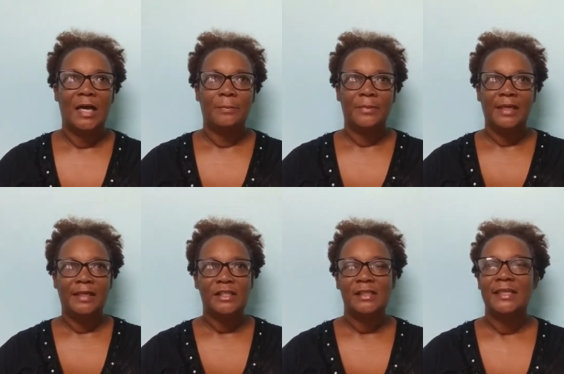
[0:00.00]
um,
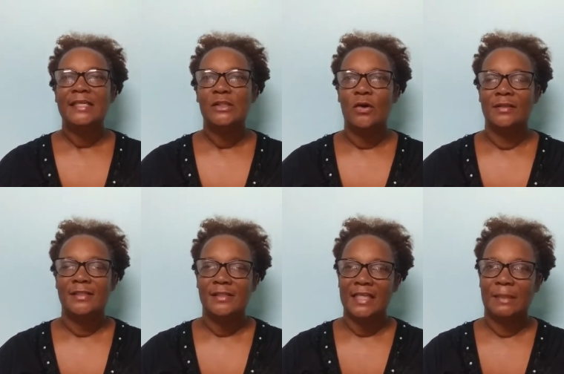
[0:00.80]
initially he
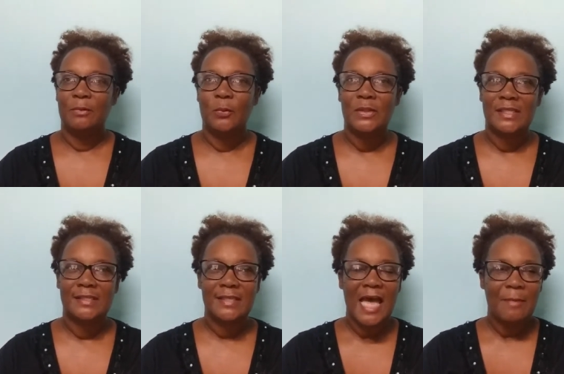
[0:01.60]
thought this gentleman
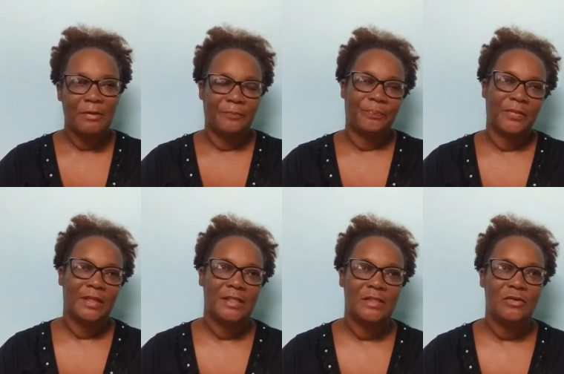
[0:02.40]
was a scammer.
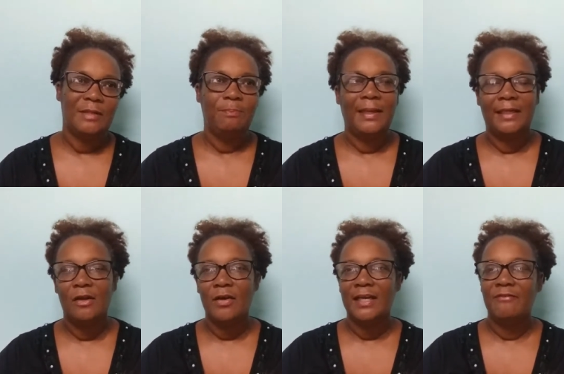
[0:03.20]
So he played
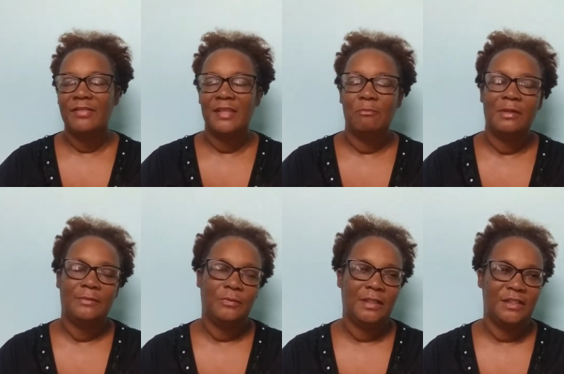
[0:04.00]
along and everything
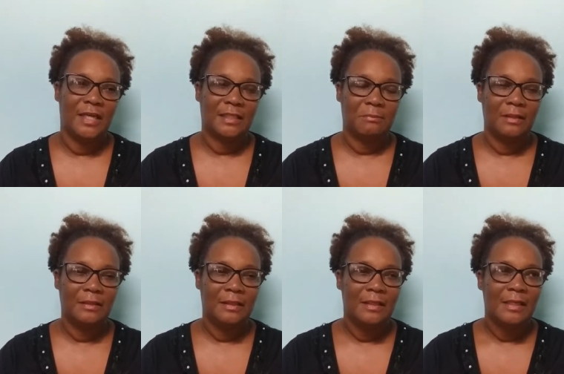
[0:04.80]
with, with the
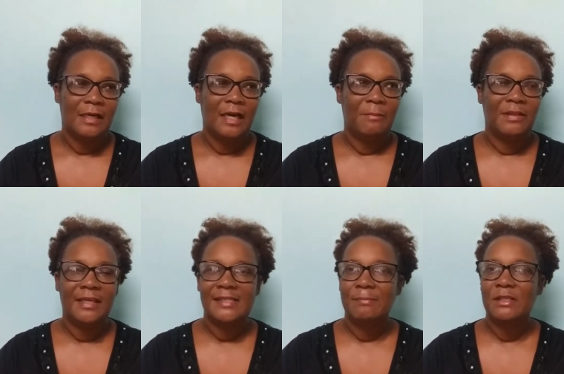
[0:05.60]
gentleman. Um, I
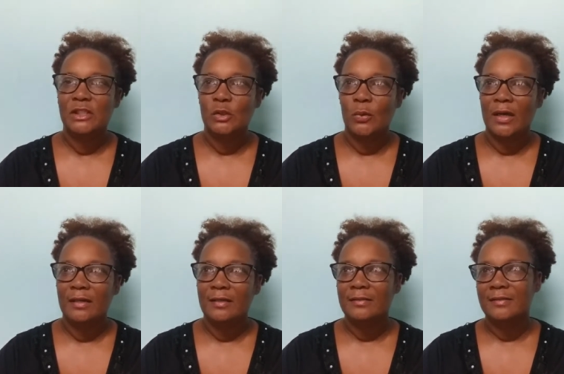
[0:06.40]
think his name is
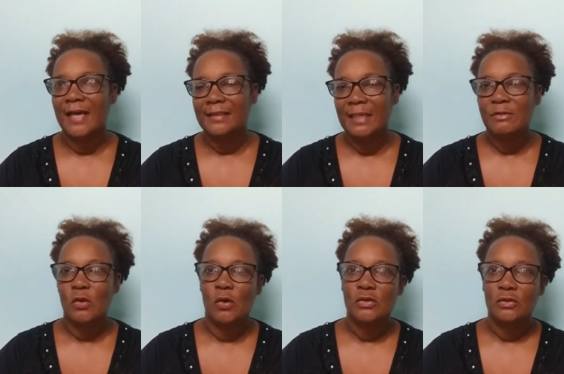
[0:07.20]
Joel. That name
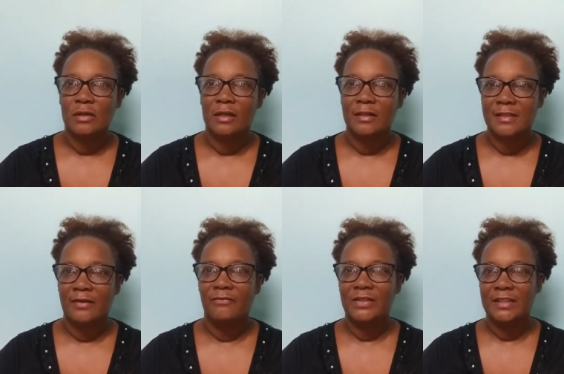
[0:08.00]
is also not
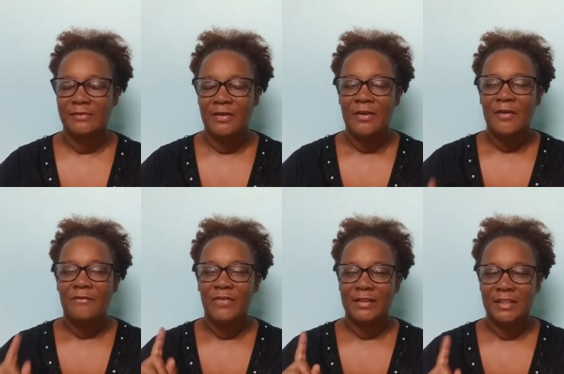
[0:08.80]
is a ficti
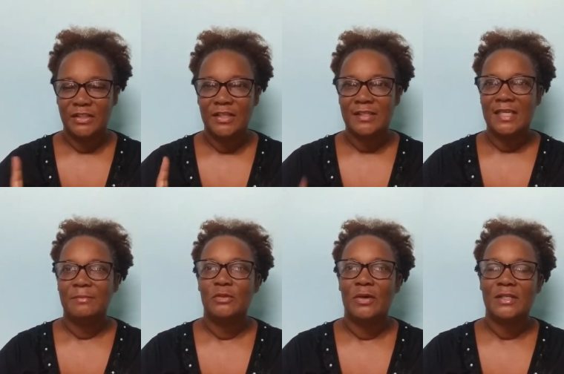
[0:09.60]
fictitious
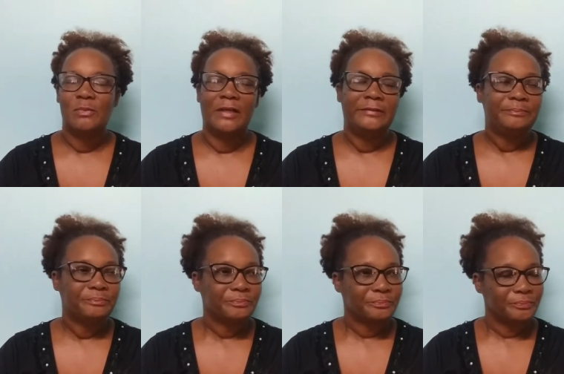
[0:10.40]
name too as well.